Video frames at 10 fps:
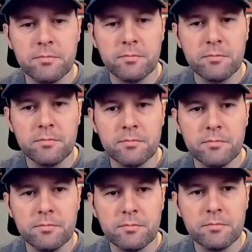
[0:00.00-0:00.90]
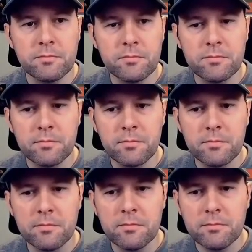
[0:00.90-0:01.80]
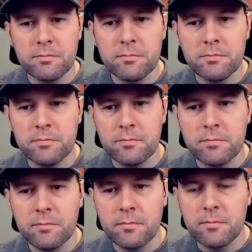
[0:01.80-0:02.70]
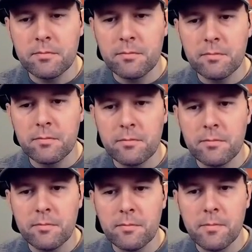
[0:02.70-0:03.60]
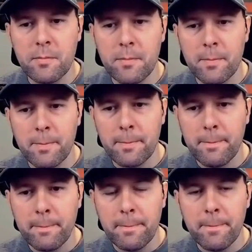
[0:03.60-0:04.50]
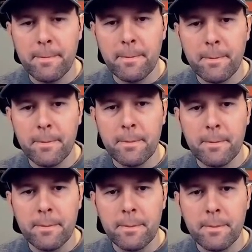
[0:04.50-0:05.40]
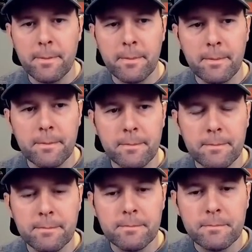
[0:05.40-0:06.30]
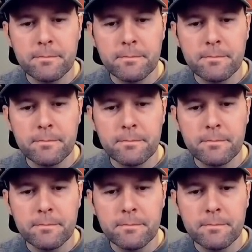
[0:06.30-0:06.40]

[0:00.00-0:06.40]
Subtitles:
(not speaking)